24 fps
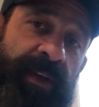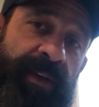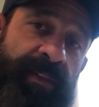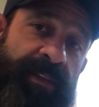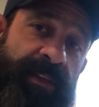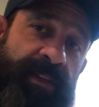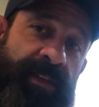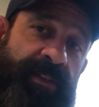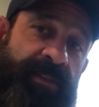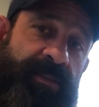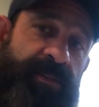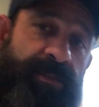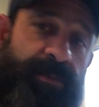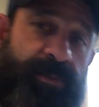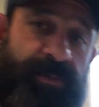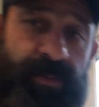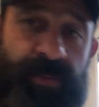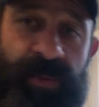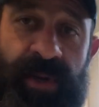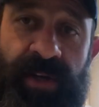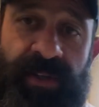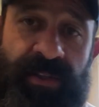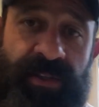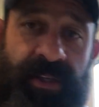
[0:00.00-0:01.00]
like this,
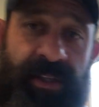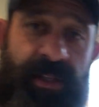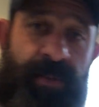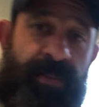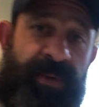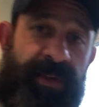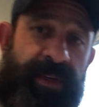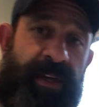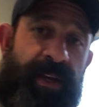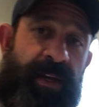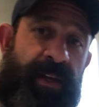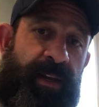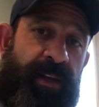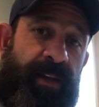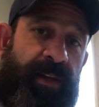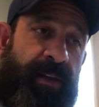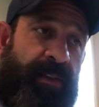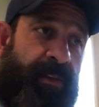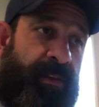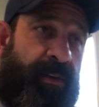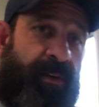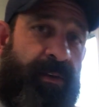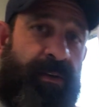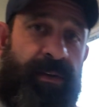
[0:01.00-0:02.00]
especially at the beginning,
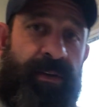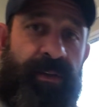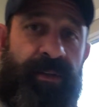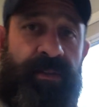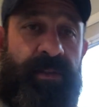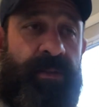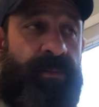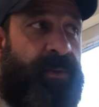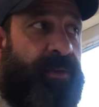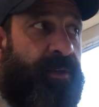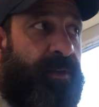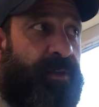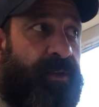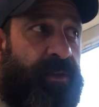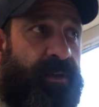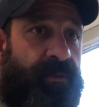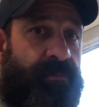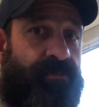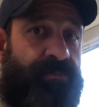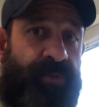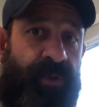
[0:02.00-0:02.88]
and they're exhibiting,